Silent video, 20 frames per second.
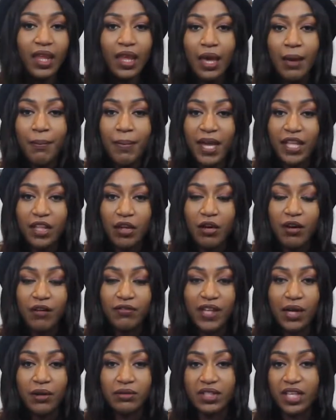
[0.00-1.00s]
I paid it
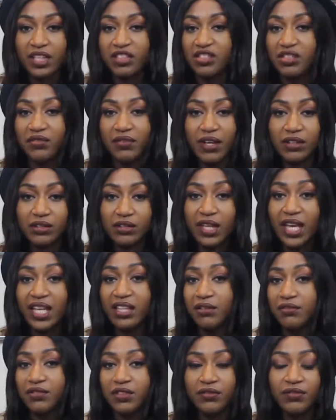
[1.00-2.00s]
off. That was like
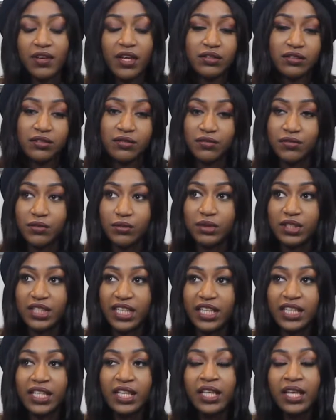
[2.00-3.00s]
end of
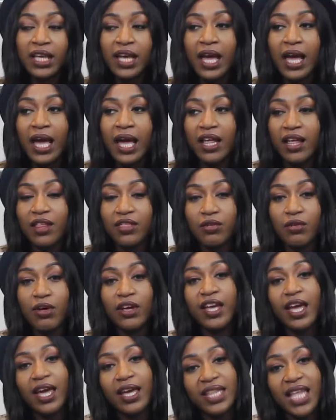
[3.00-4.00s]
2014. And I thought,
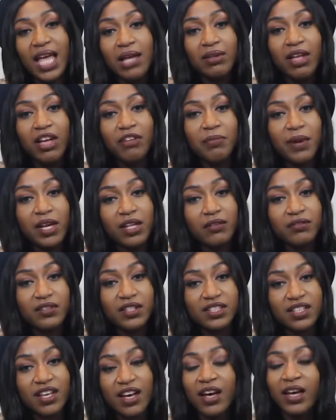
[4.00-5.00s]
okay, now that I've paid off
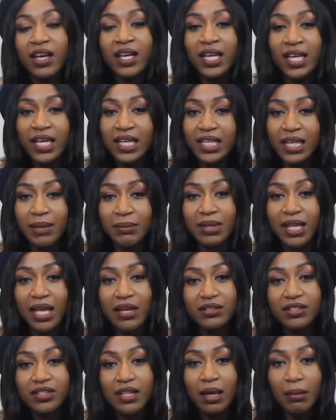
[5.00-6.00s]
this car, let me
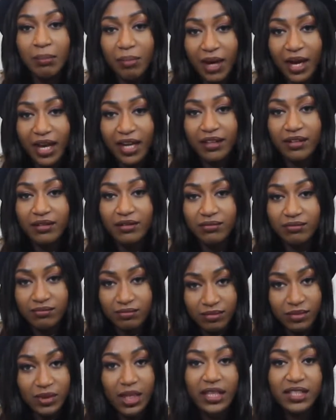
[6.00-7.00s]
now start buying,
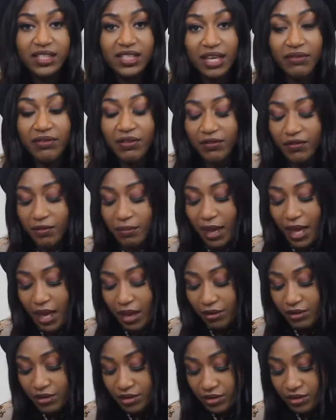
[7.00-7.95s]
like saving for my house.